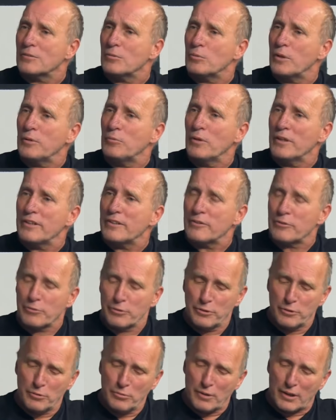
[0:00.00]
We went
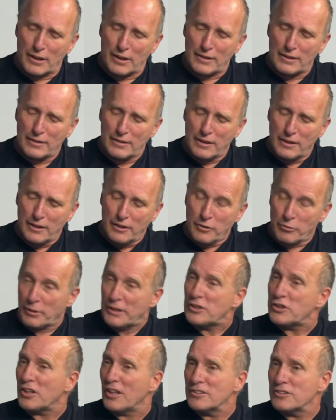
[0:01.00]
through 3
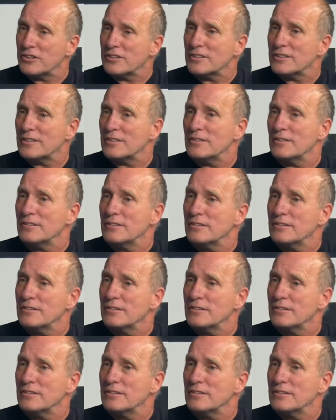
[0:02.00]
judges